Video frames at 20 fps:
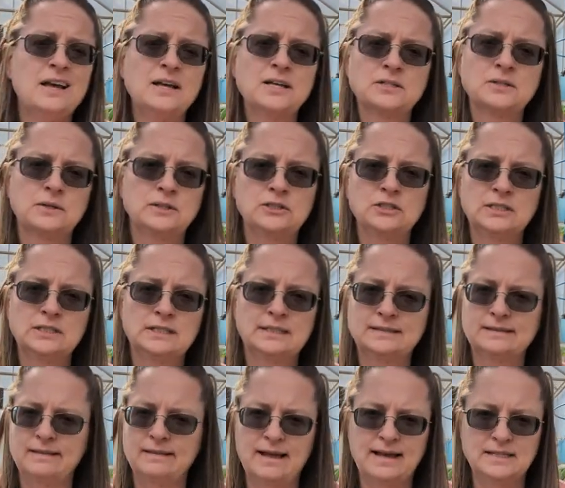so it just
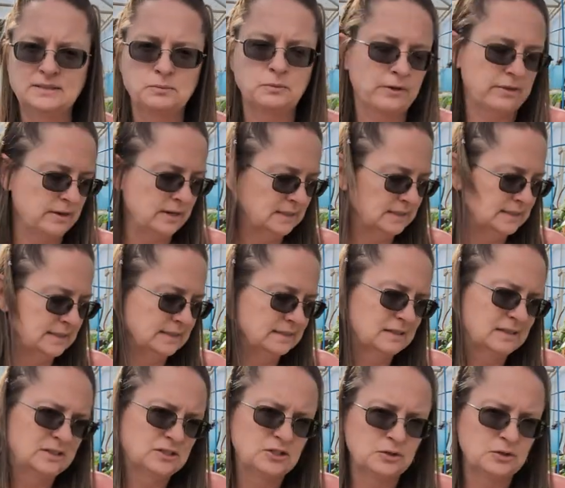doesn't last more than a season.